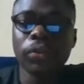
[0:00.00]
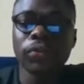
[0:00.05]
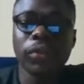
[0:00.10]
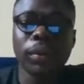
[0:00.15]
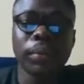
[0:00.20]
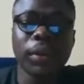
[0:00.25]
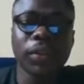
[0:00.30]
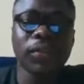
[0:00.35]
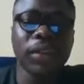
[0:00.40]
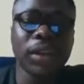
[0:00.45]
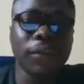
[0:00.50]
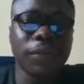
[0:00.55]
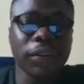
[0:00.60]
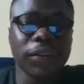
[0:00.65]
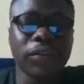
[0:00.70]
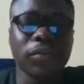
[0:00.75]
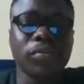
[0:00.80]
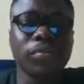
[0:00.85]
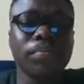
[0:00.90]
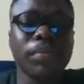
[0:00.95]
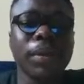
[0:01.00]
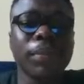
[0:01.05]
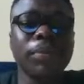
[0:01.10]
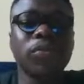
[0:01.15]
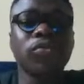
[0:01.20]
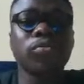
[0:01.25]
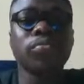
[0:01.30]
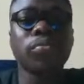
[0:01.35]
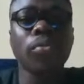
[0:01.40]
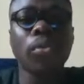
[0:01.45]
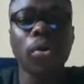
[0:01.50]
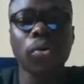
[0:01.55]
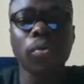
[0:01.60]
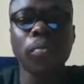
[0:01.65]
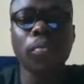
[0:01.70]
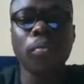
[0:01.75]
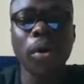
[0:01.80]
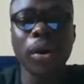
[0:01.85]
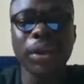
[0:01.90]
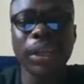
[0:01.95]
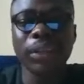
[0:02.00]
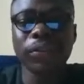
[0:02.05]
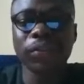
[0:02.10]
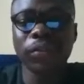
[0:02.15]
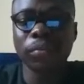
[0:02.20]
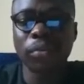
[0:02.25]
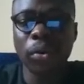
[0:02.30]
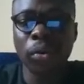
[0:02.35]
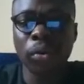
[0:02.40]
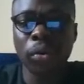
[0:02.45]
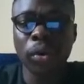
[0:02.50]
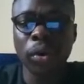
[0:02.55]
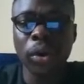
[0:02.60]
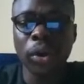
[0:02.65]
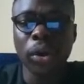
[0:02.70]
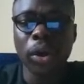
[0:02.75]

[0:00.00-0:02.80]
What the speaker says: So I'm going to leave it to maybe tomorrow, Monday, tomorrow.